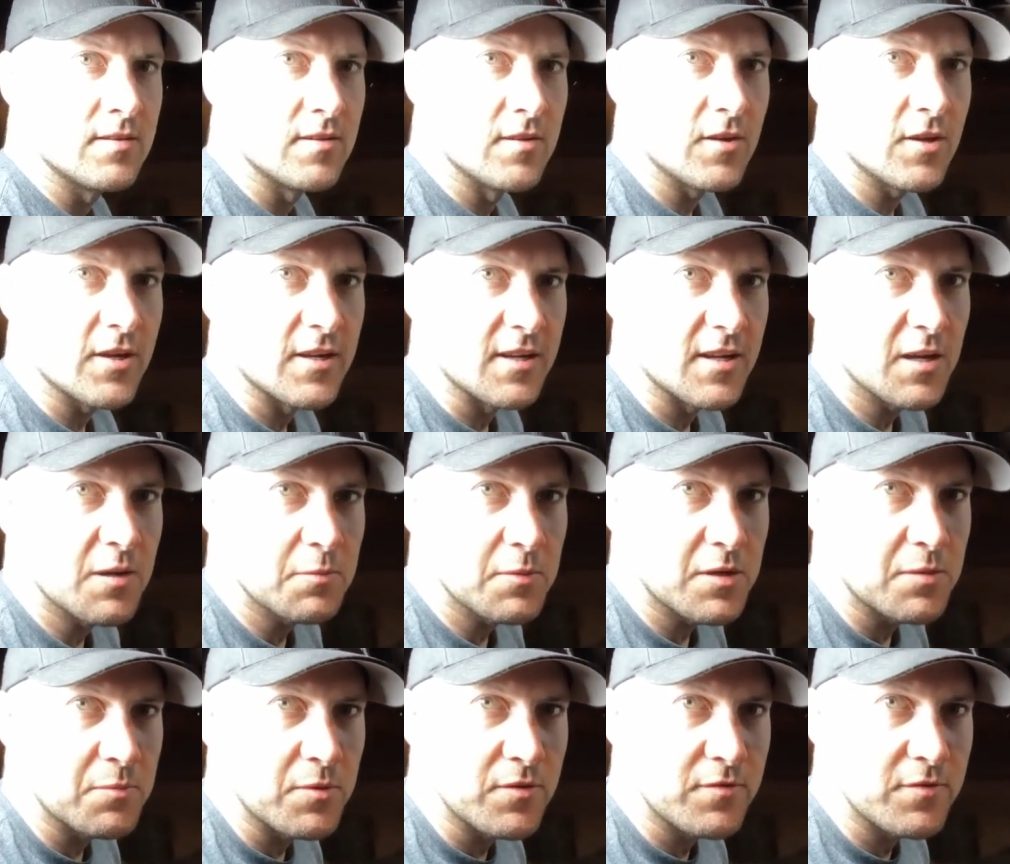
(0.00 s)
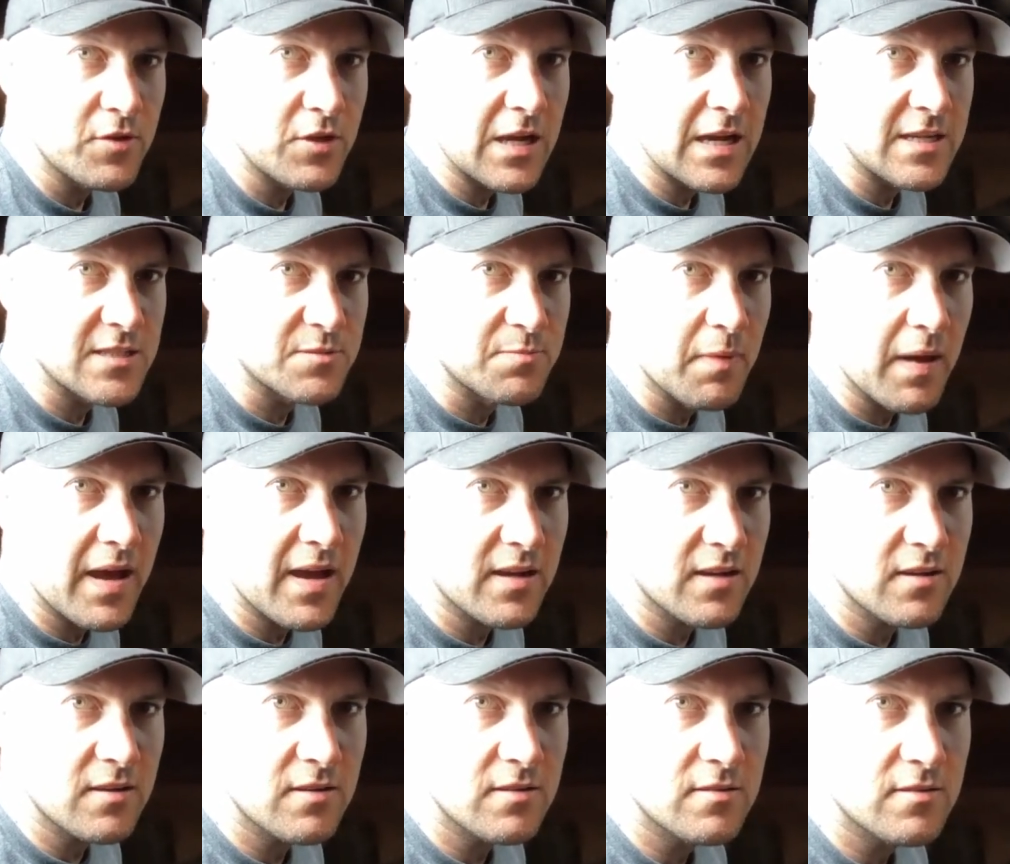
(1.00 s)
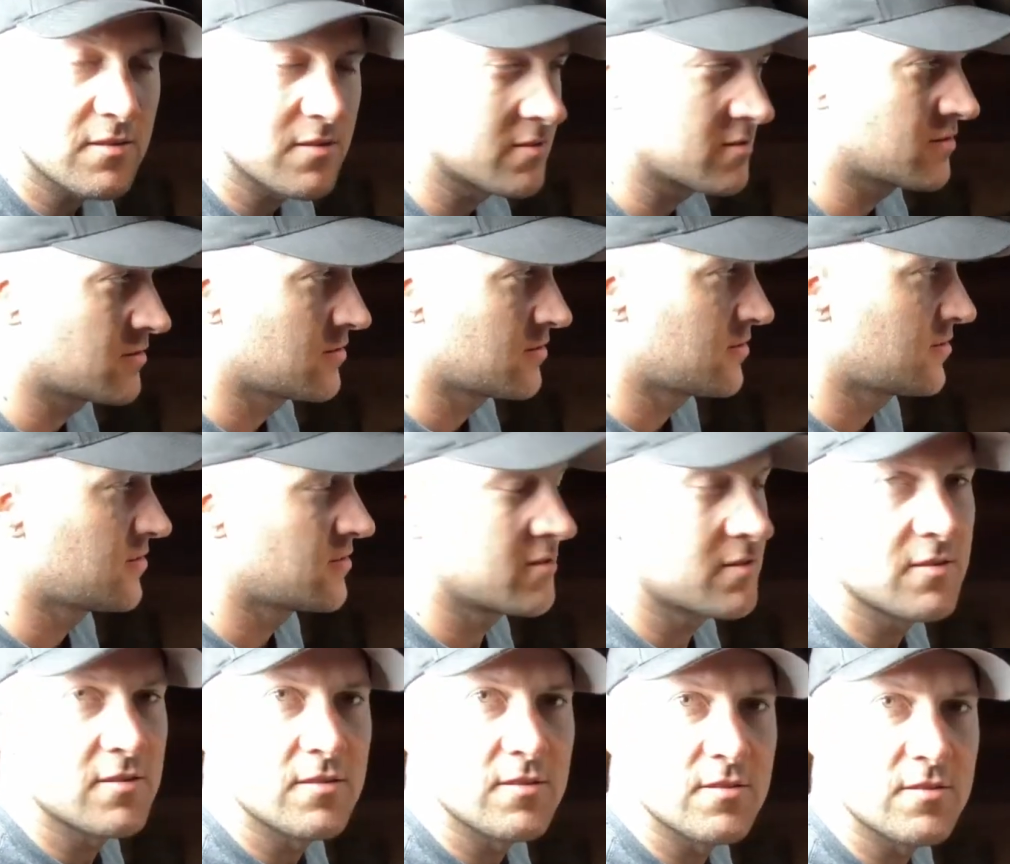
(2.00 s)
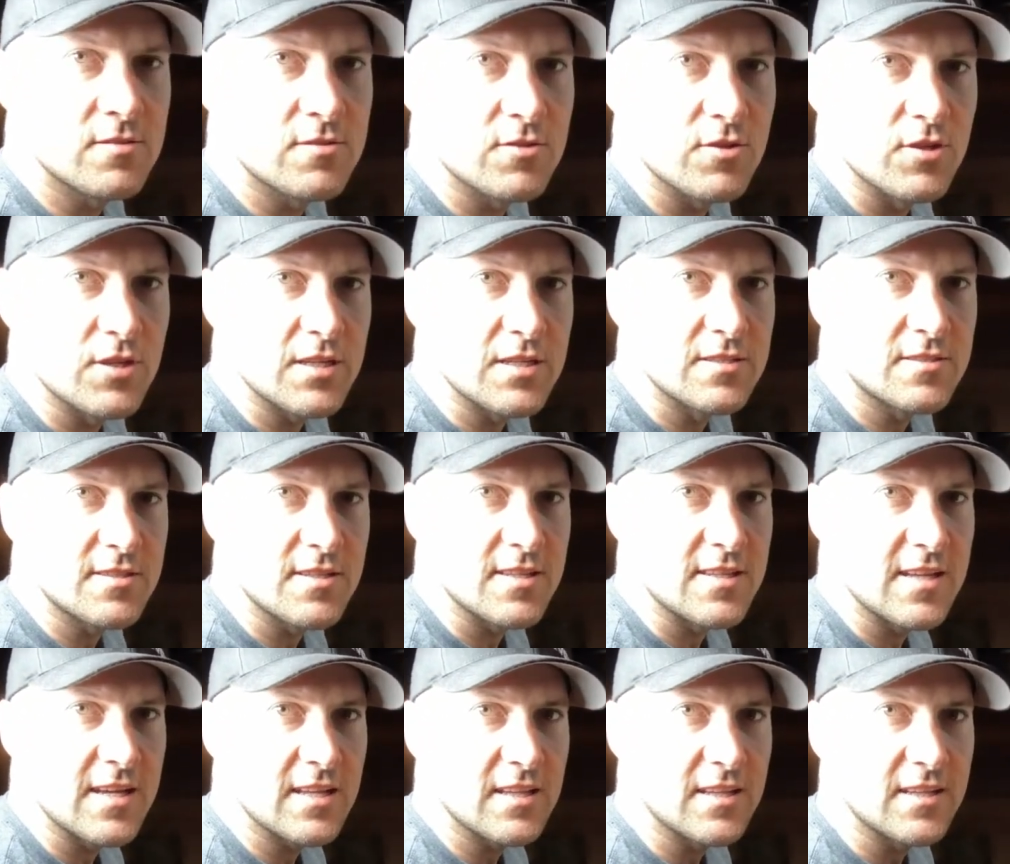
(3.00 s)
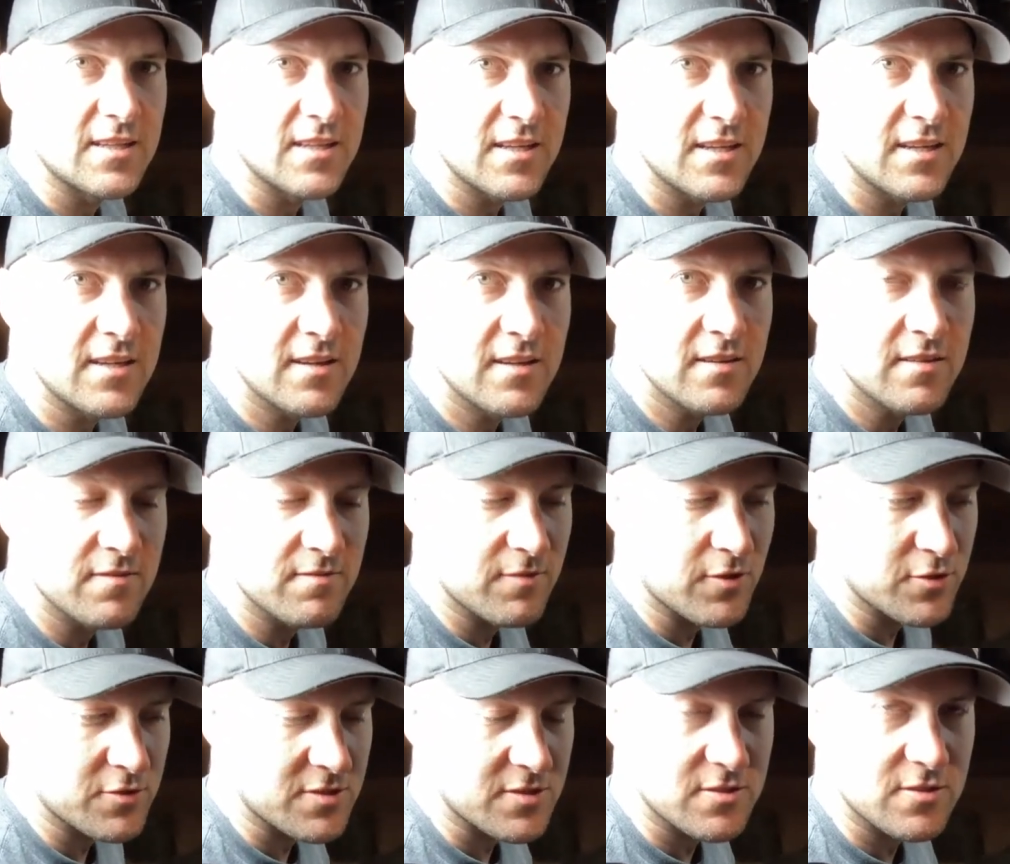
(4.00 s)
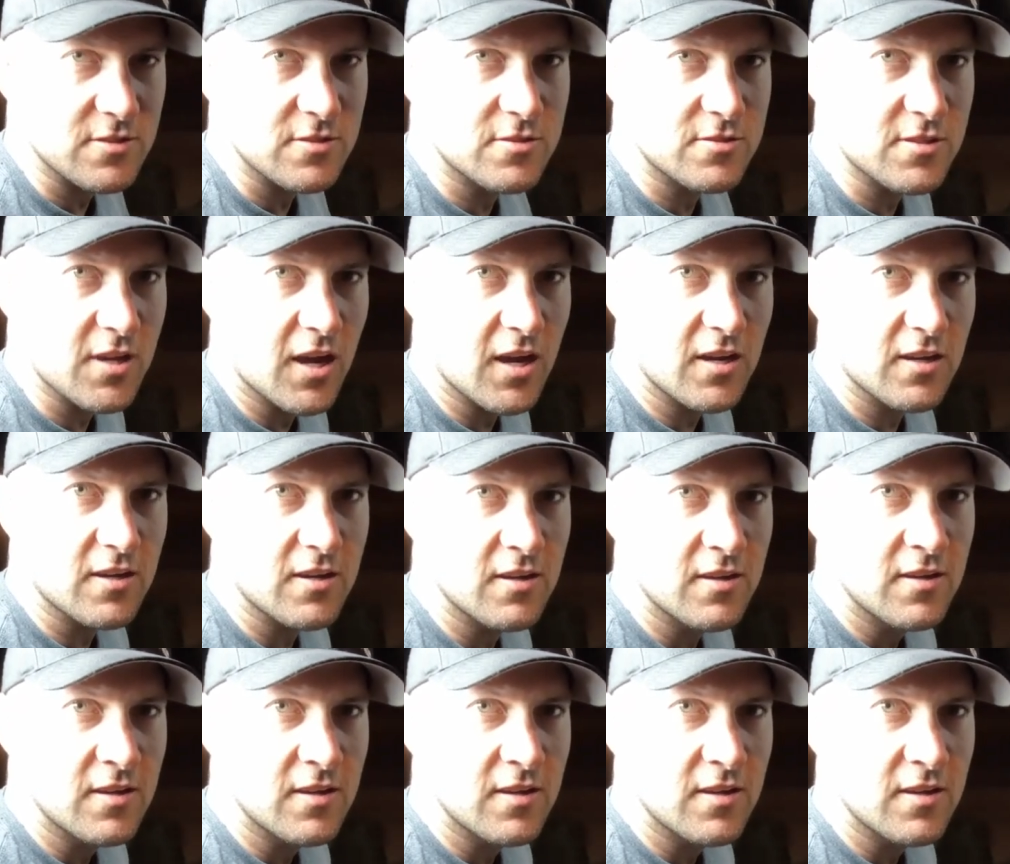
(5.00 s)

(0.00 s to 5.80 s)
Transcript: All right, now I'm gonna move you guys back so you can see the LED versus the stock.